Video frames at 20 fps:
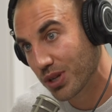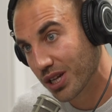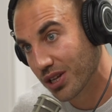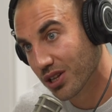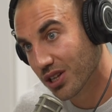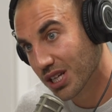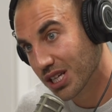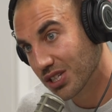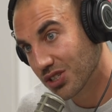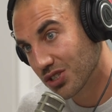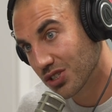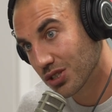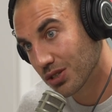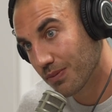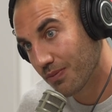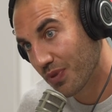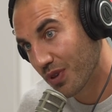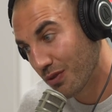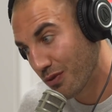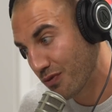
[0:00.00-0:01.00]
at least
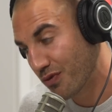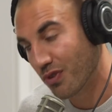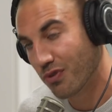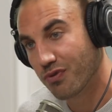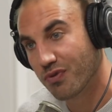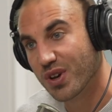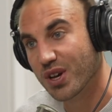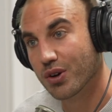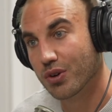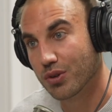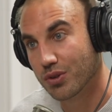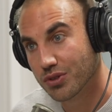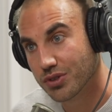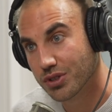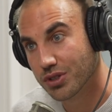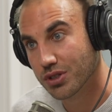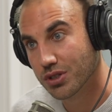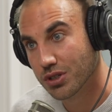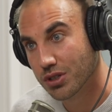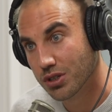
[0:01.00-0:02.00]

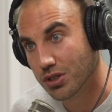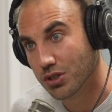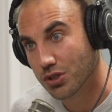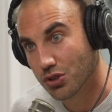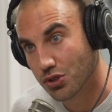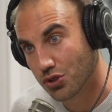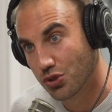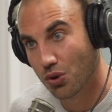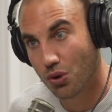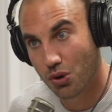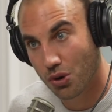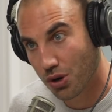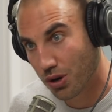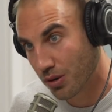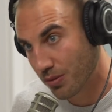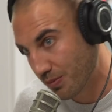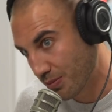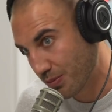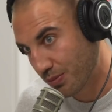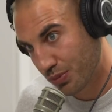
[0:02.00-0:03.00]
fulfilled
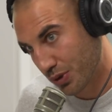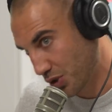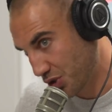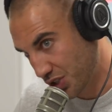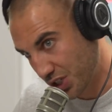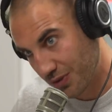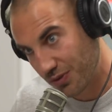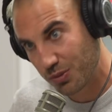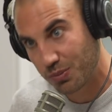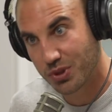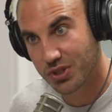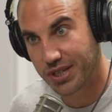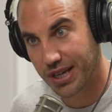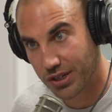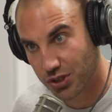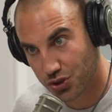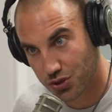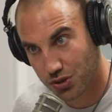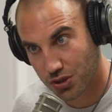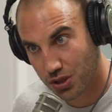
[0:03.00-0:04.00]
your perceived
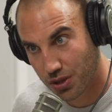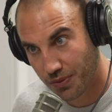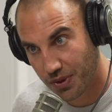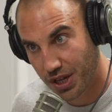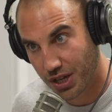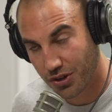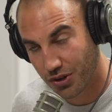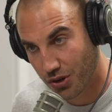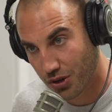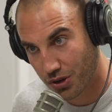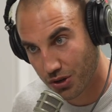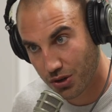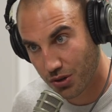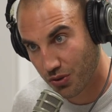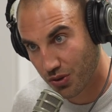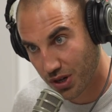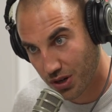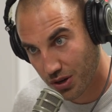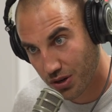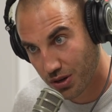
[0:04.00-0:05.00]
potential in your
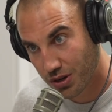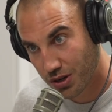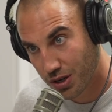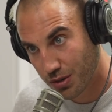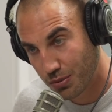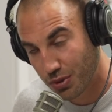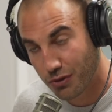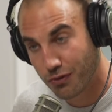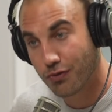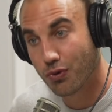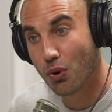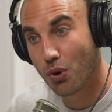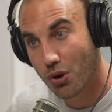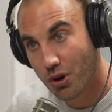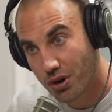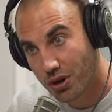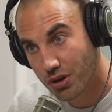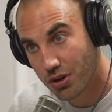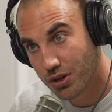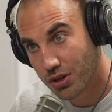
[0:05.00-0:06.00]
career
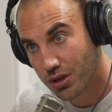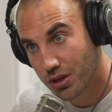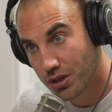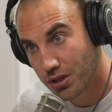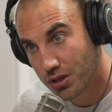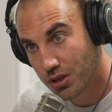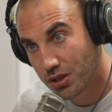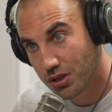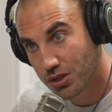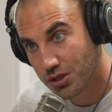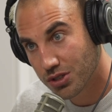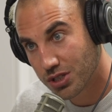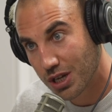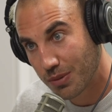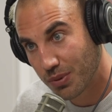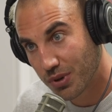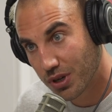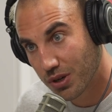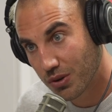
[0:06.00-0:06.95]
before stepping